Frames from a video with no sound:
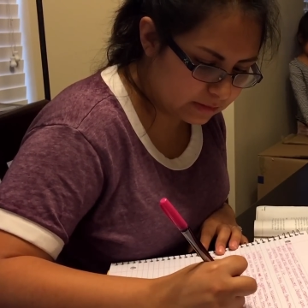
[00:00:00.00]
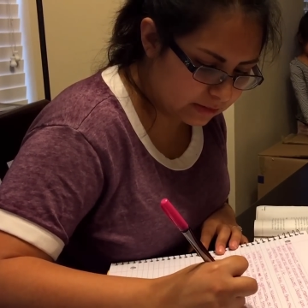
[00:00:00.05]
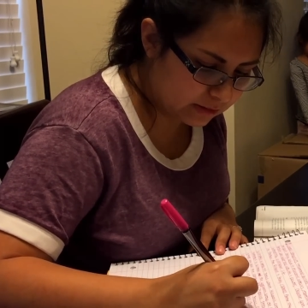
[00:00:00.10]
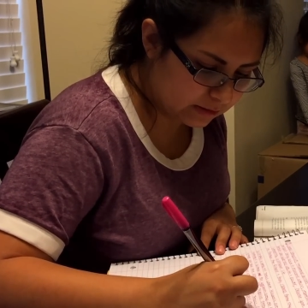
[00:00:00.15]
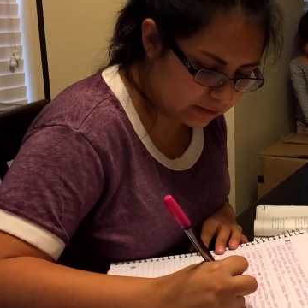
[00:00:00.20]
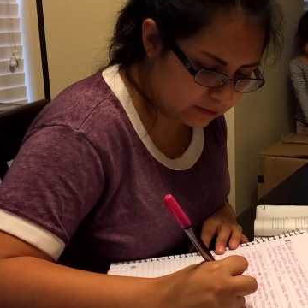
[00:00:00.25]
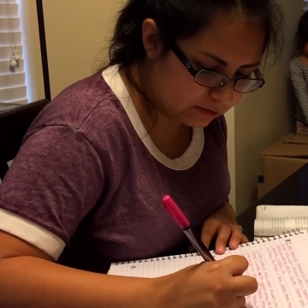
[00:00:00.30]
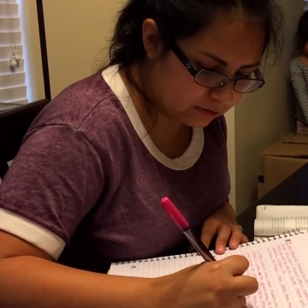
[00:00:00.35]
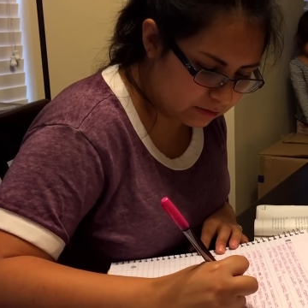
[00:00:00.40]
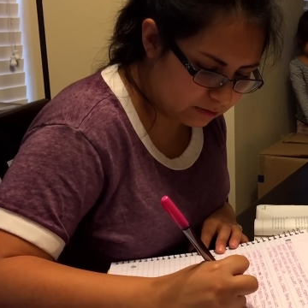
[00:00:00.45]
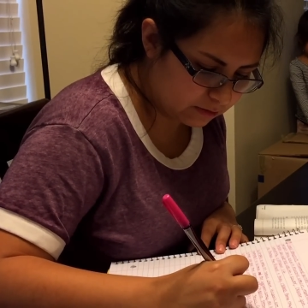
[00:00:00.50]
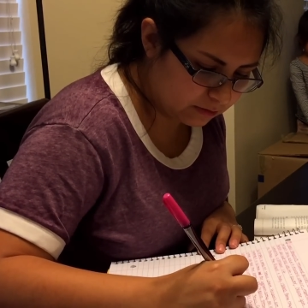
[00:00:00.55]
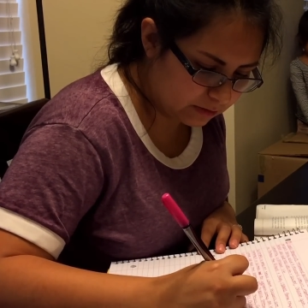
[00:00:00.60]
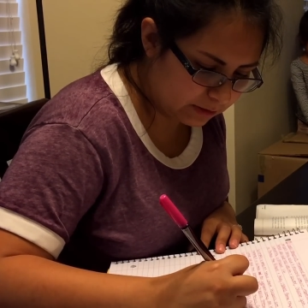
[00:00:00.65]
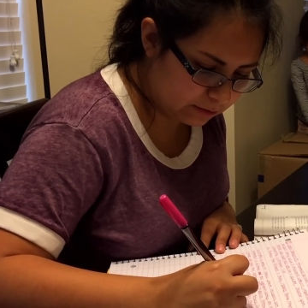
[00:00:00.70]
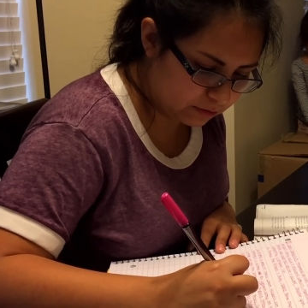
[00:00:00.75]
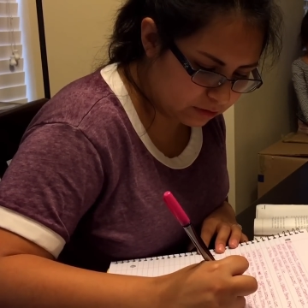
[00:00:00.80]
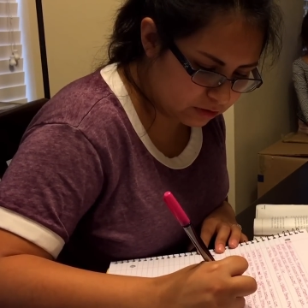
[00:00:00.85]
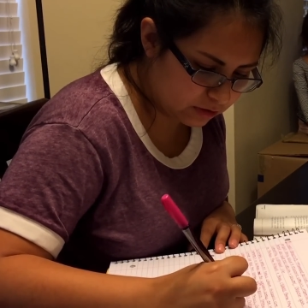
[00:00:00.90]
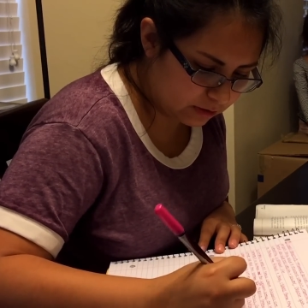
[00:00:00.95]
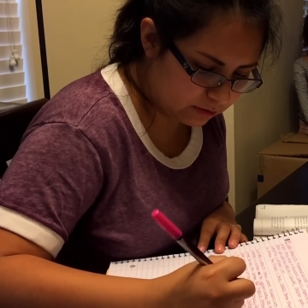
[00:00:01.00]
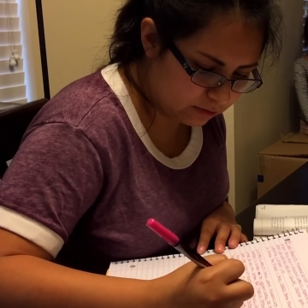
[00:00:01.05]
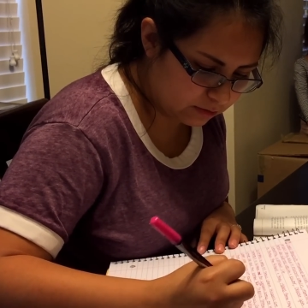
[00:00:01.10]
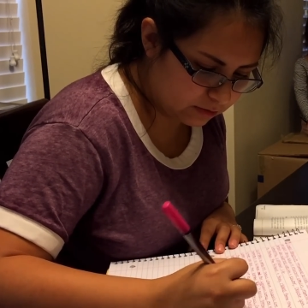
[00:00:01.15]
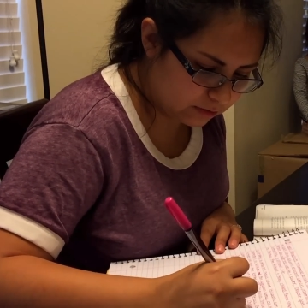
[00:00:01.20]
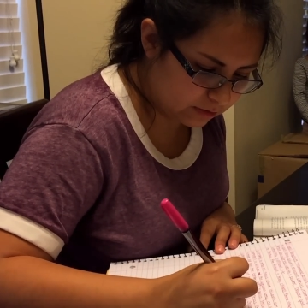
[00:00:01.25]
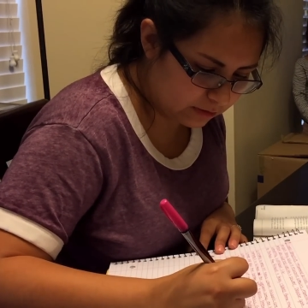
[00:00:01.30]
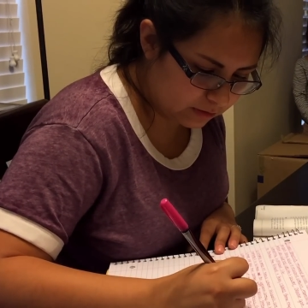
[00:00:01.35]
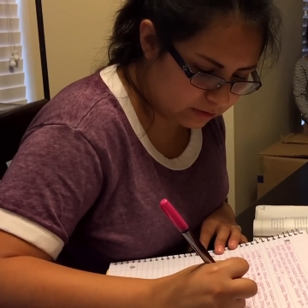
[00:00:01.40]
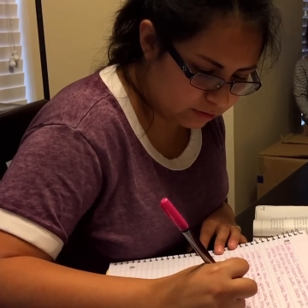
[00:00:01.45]
I know. I wish I
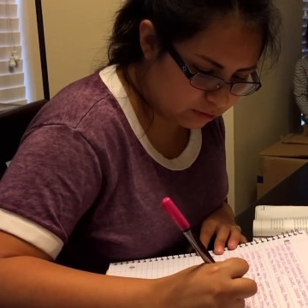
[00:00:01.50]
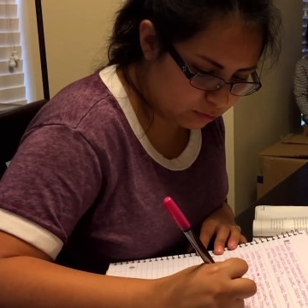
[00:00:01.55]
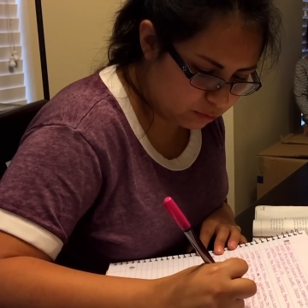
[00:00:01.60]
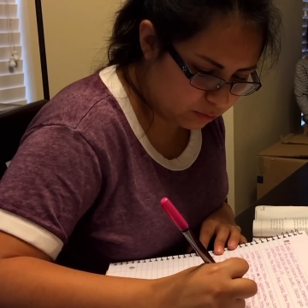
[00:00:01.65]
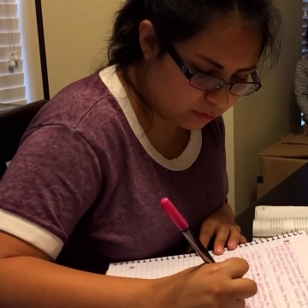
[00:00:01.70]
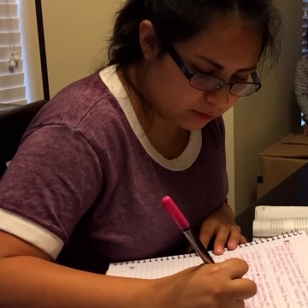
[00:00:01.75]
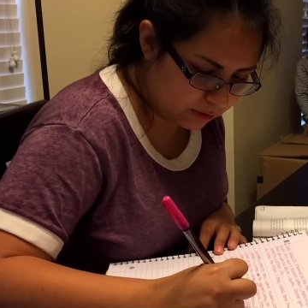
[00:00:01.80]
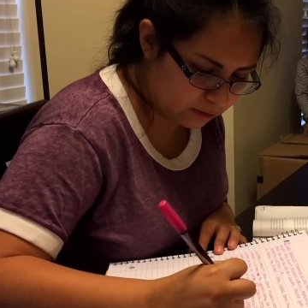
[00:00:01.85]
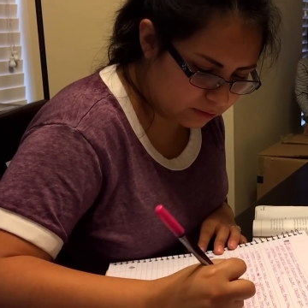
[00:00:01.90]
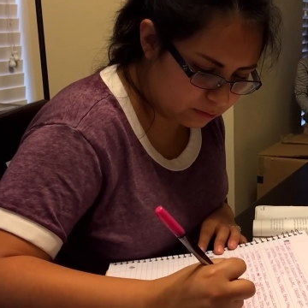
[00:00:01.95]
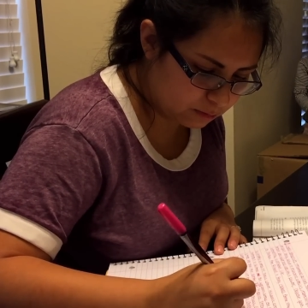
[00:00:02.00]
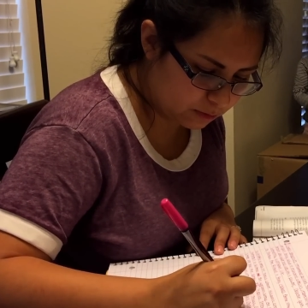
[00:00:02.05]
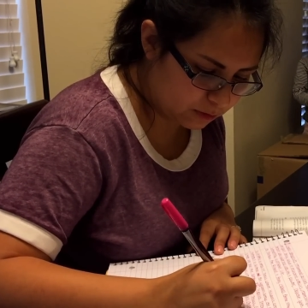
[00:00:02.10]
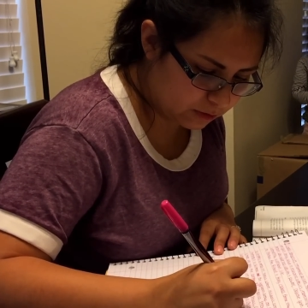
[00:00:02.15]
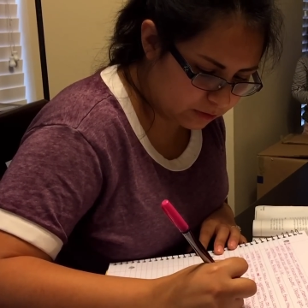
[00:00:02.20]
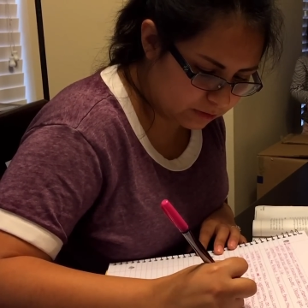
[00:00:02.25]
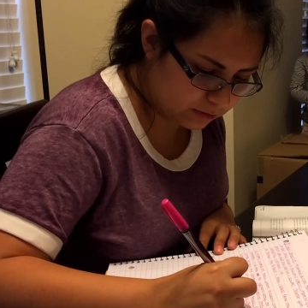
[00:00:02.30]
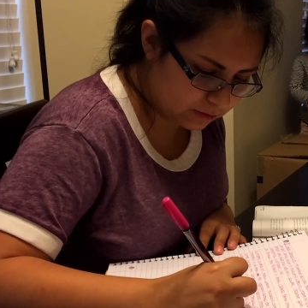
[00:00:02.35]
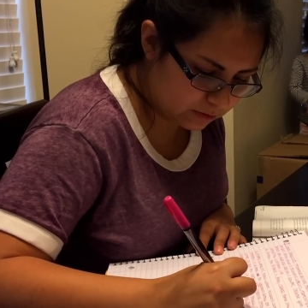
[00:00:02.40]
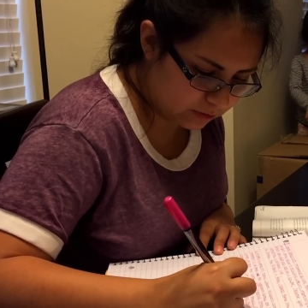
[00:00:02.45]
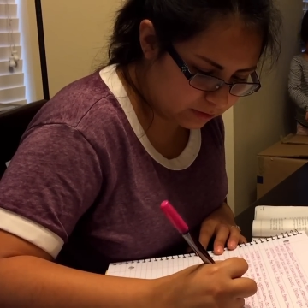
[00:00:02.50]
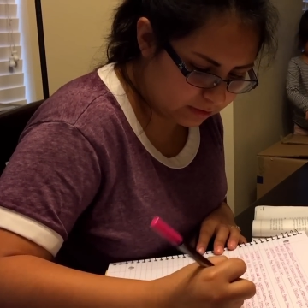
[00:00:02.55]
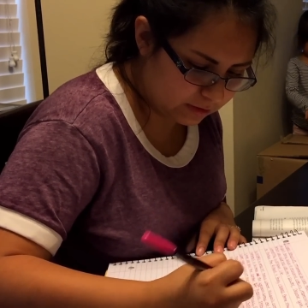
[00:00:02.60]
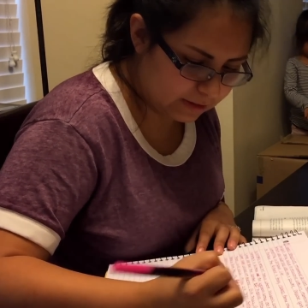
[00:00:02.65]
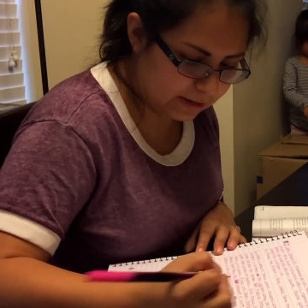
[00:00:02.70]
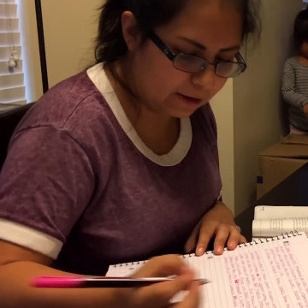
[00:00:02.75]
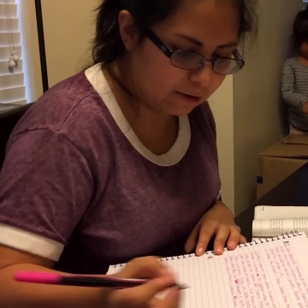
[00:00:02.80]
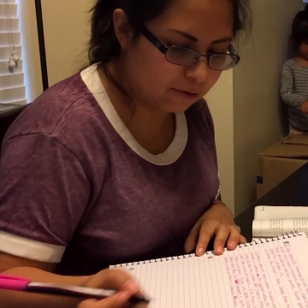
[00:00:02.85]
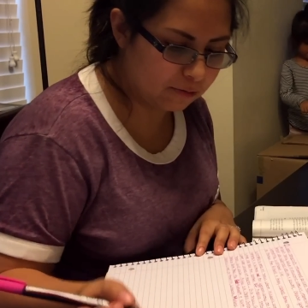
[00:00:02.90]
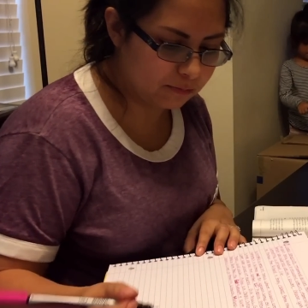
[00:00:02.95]
was, you were smart so you
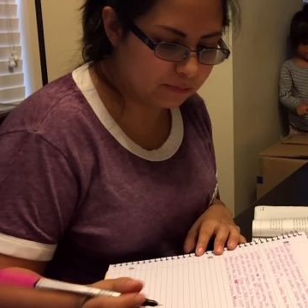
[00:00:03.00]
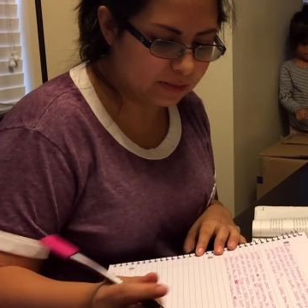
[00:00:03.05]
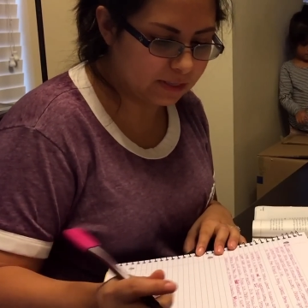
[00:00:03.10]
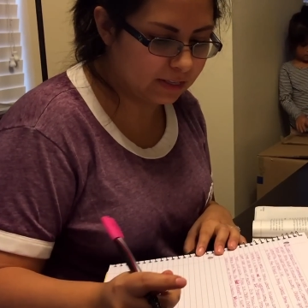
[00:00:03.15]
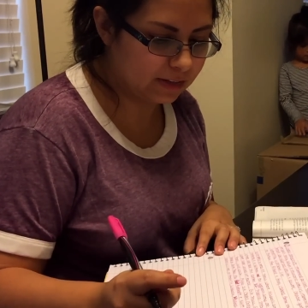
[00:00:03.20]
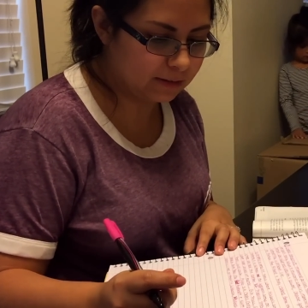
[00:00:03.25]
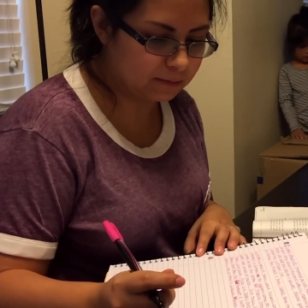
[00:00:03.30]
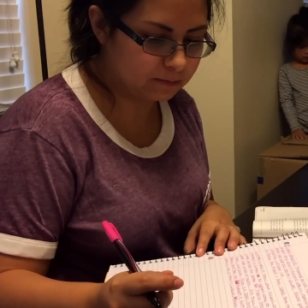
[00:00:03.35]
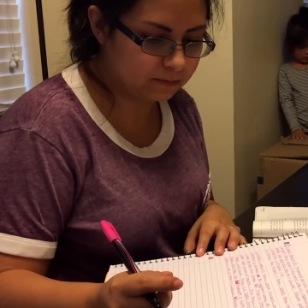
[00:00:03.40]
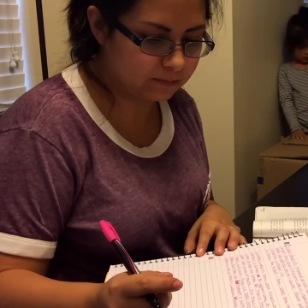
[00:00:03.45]
can help me.